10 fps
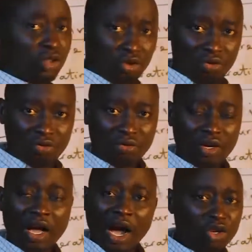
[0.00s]
2.
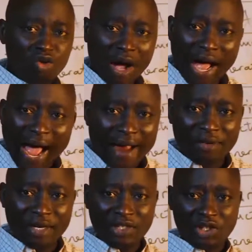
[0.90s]
How do I
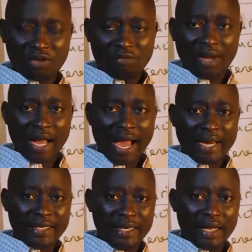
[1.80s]
arrange my
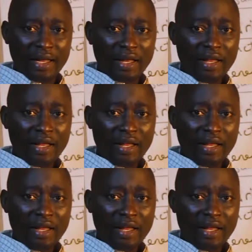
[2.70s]
idea?